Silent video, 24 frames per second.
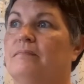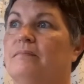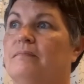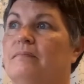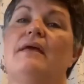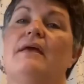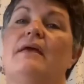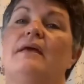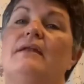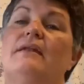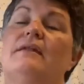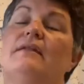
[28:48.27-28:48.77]

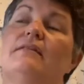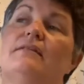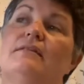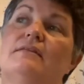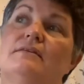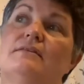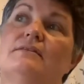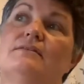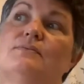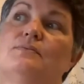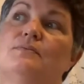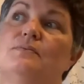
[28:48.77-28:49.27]
In
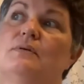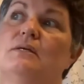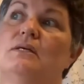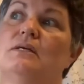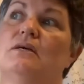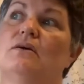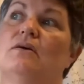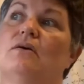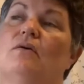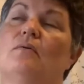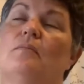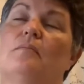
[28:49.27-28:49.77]
this
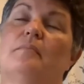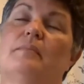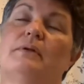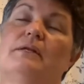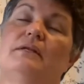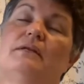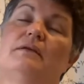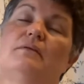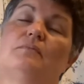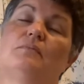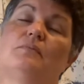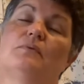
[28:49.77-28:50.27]
week on
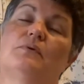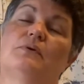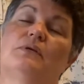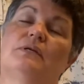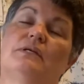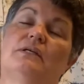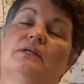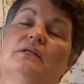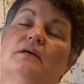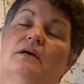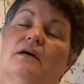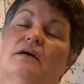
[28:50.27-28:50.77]
Monday
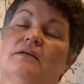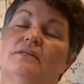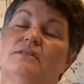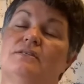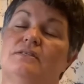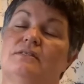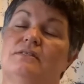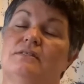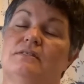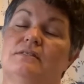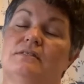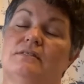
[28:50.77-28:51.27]
morning, I
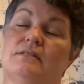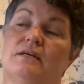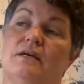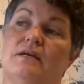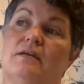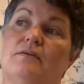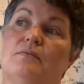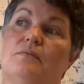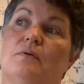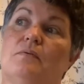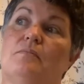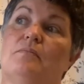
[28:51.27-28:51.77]
just
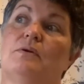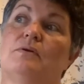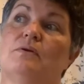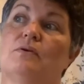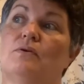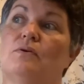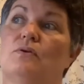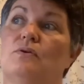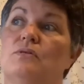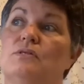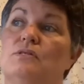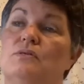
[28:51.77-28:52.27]
decided, well,
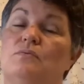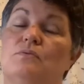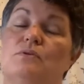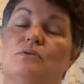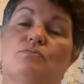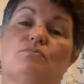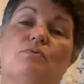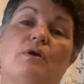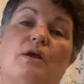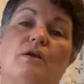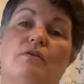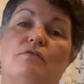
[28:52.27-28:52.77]
because there
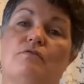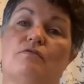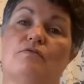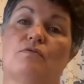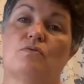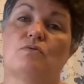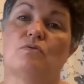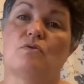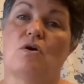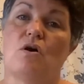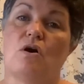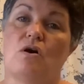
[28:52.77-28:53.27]
was rain
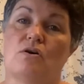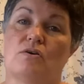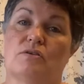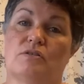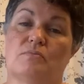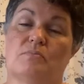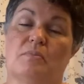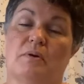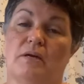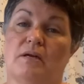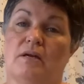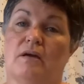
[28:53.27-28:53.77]

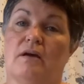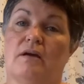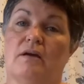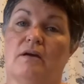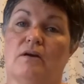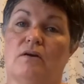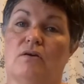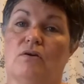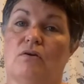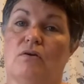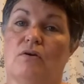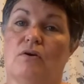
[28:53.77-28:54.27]
forecast by
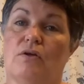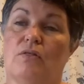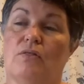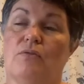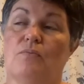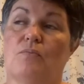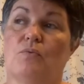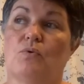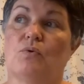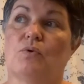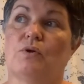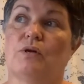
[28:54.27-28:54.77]
9 o'clock in
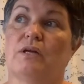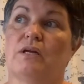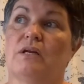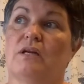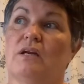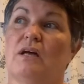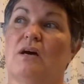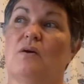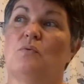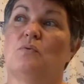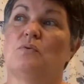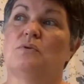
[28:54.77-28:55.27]
the morning
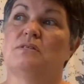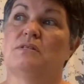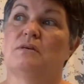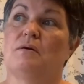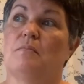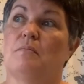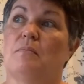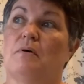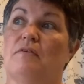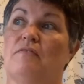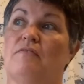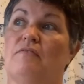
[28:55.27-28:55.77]
and I was
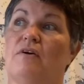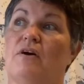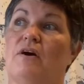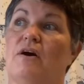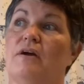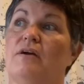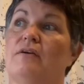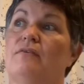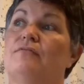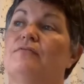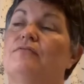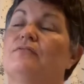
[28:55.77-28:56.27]
up by
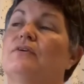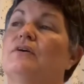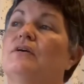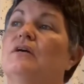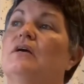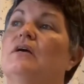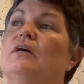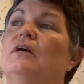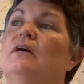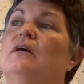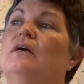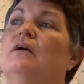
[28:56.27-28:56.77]
5
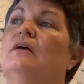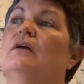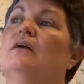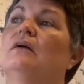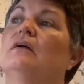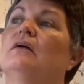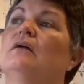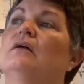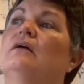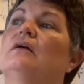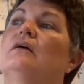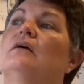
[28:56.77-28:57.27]

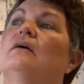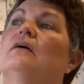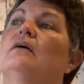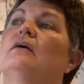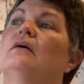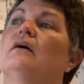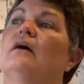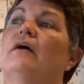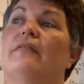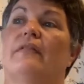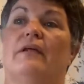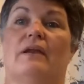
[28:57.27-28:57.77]

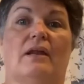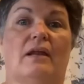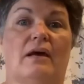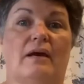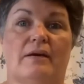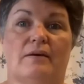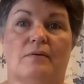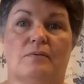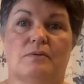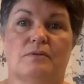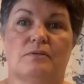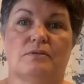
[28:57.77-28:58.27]
and the
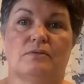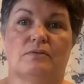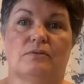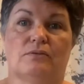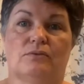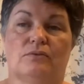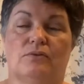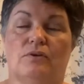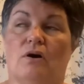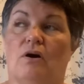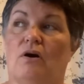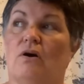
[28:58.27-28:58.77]
light was
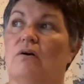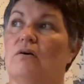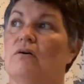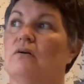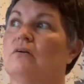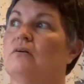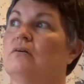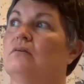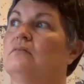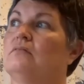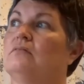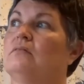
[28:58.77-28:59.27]
still
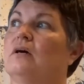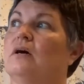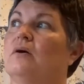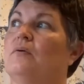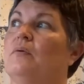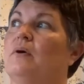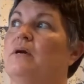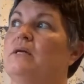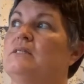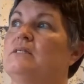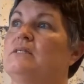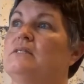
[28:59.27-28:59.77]
dark, I
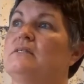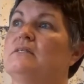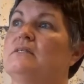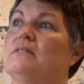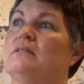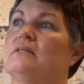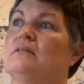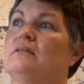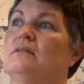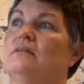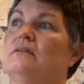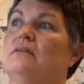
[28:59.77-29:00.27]
waited
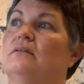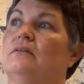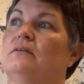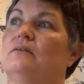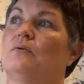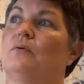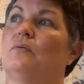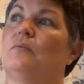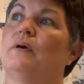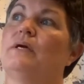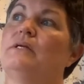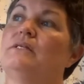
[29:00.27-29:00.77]
until
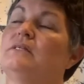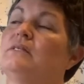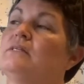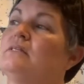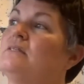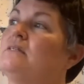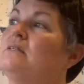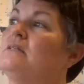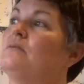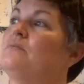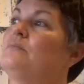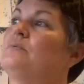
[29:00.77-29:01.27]

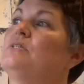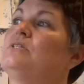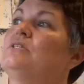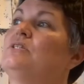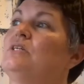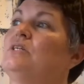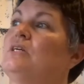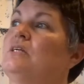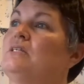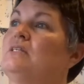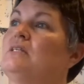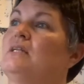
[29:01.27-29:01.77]
it was
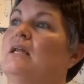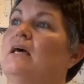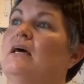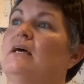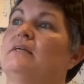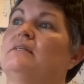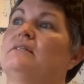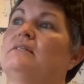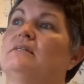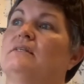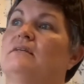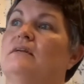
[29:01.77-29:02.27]
just
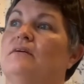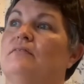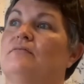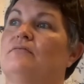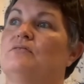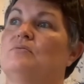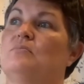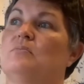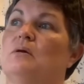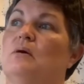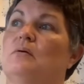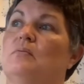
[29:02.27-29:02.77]
light enough
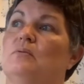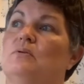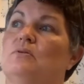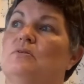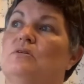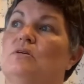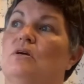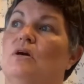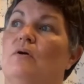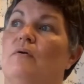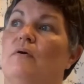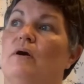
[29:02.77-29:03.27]
to be able to
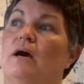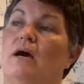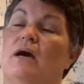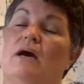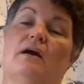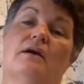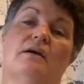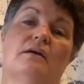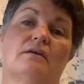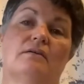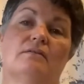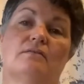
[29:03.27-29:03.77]
go out.
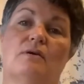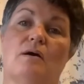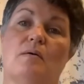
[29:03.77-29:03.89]
I grabbed